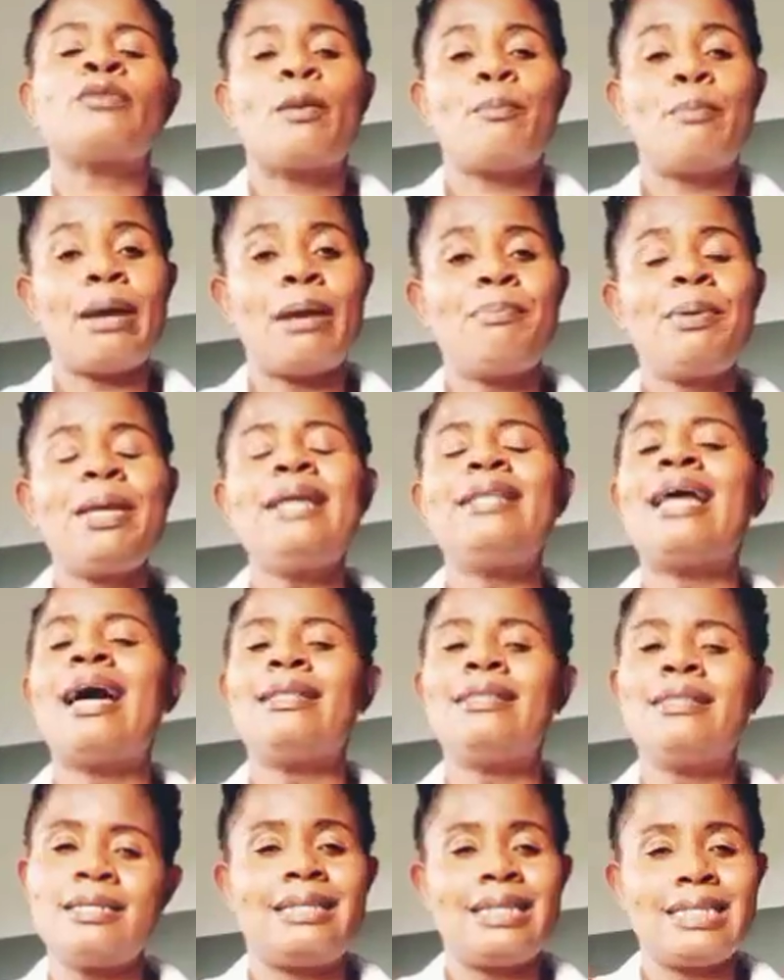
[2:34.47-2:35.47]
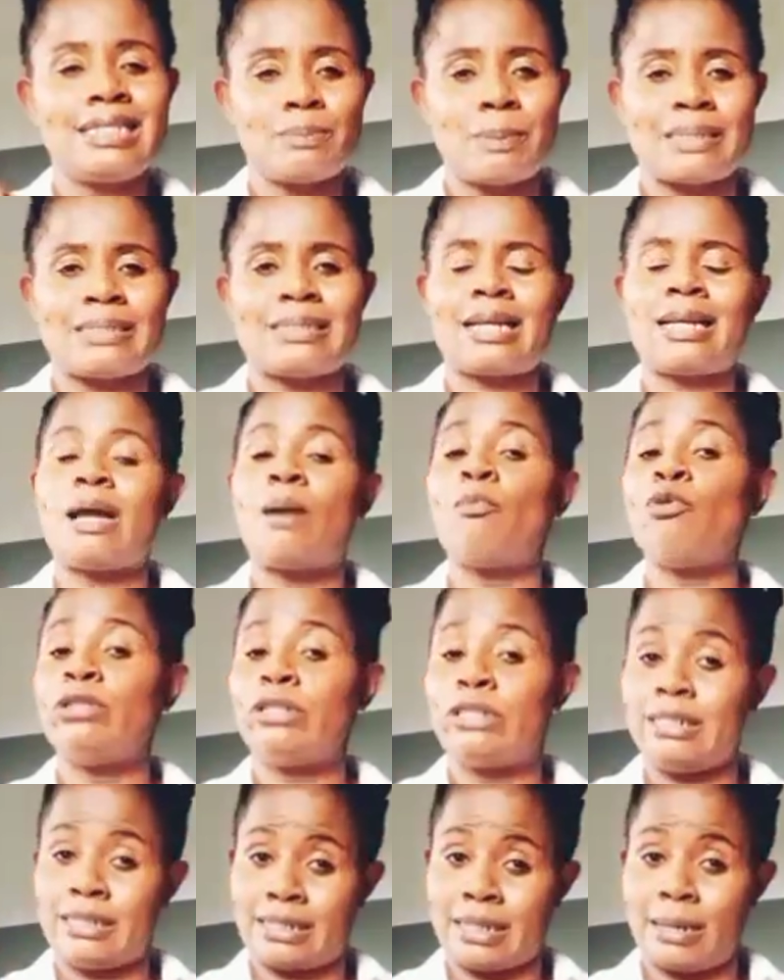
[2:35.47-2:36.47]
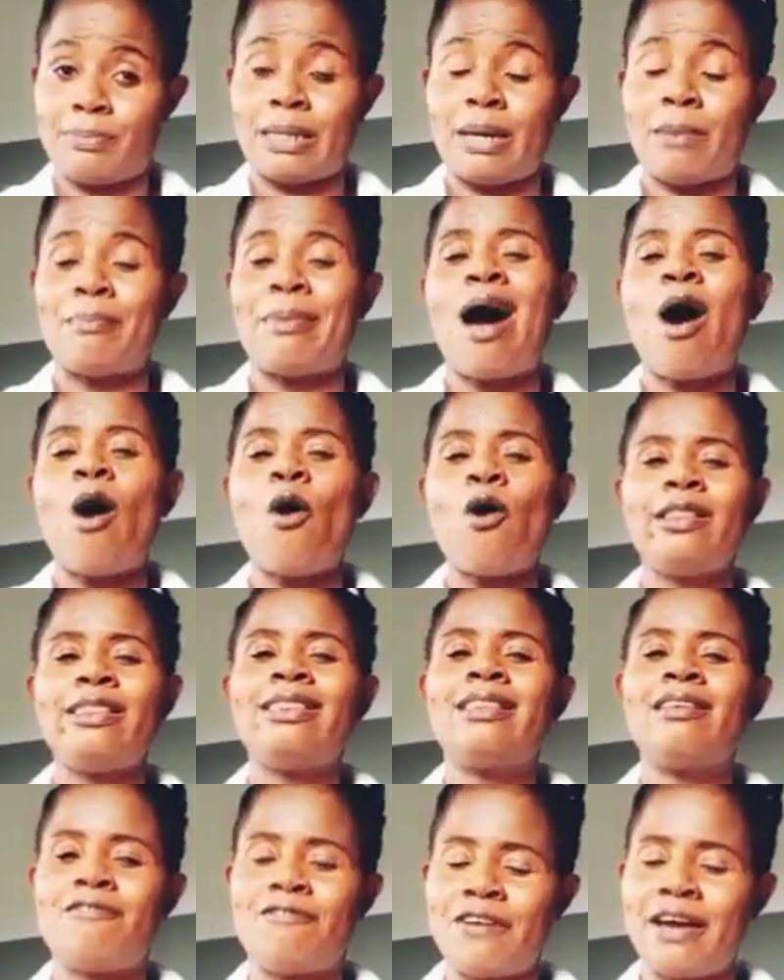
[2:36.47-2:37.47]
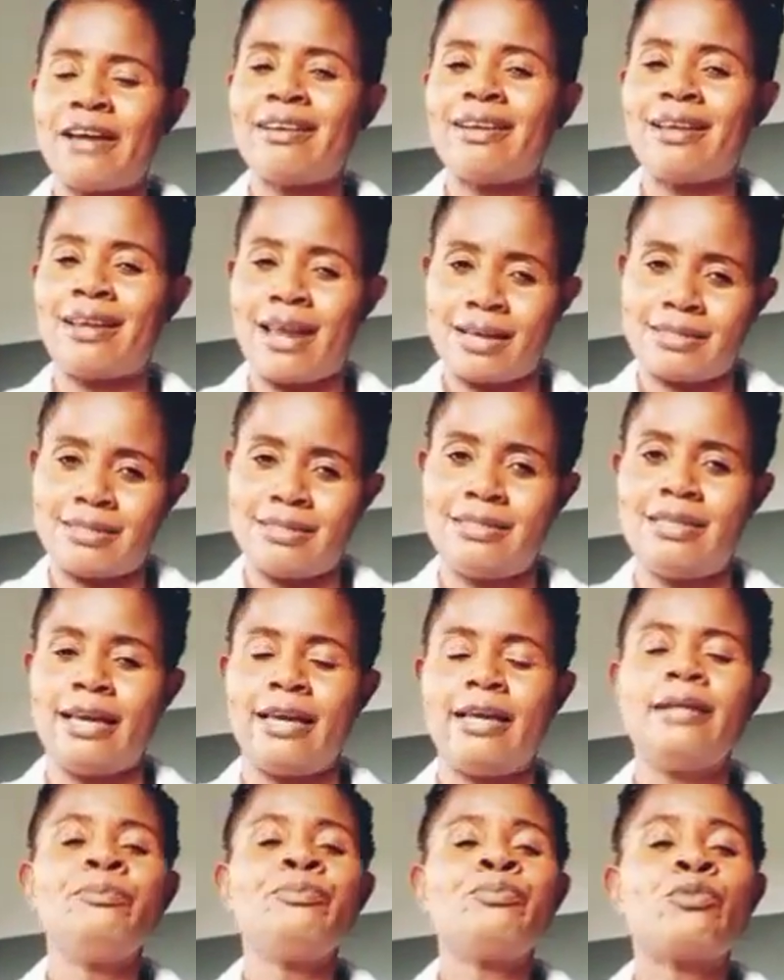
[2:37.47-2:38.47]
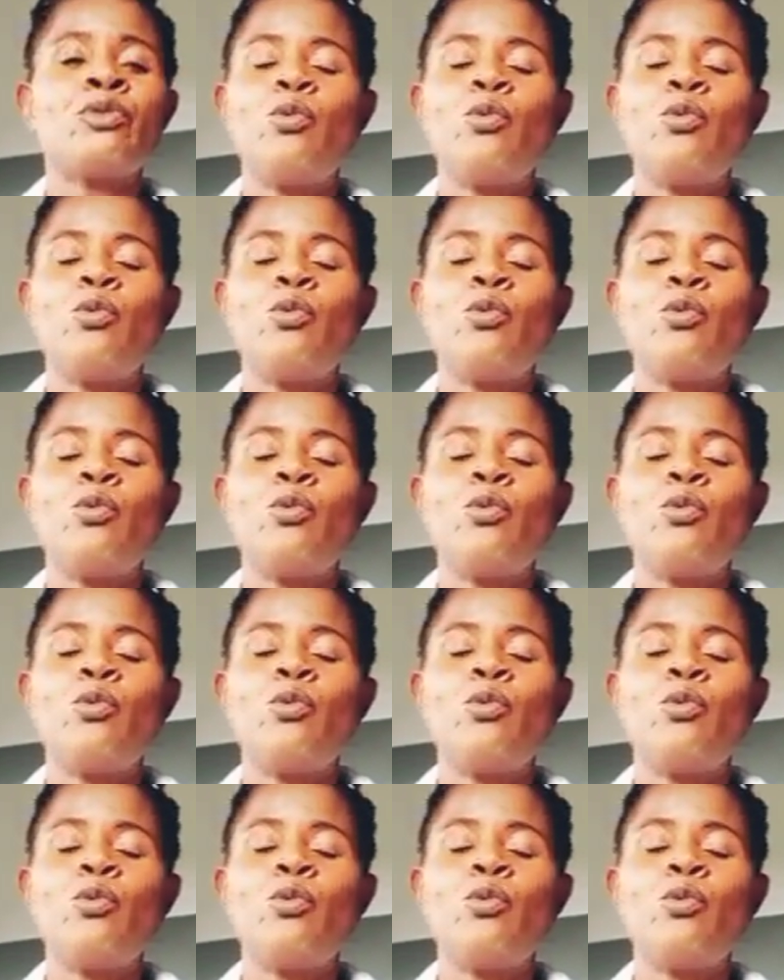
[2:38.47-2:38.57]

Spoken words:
But being that this particular month is September, on the very last day,